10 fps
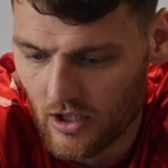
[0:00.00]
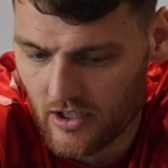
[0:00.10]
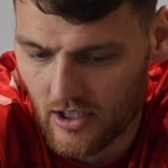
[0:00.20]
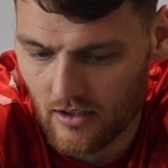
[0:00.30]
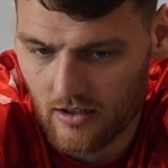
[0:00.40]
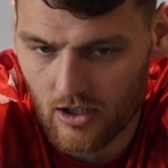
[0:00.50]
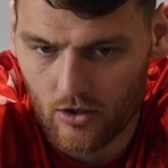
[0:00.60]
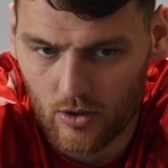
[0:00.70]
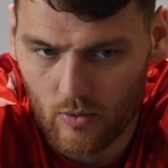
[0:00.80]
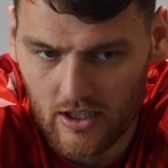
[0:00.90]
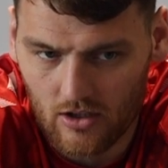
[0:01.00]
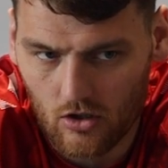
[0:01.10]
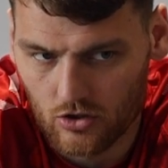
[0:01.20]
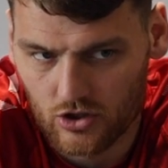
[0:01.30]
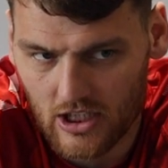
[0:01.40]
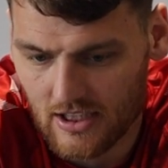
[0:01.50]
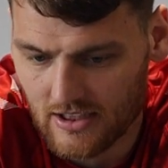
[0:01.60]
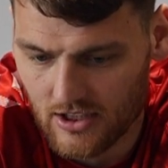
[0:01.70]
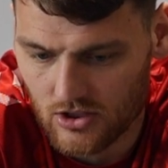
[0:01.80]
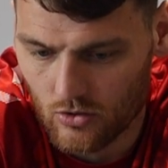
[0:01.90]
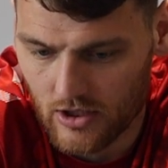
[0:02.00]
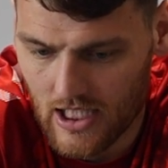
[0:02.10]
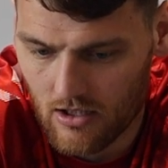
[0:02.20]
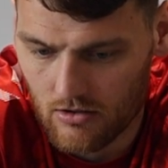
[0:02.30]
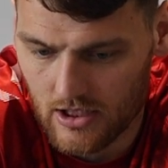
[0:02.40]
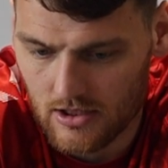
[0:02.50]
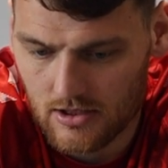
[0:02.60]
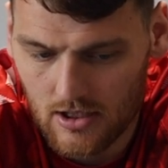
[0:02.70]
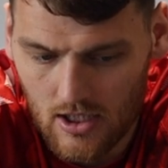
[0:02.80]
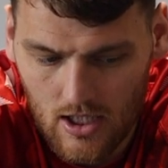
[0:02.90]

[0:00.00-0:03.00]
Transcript: I think the only way that contracts get sorted out is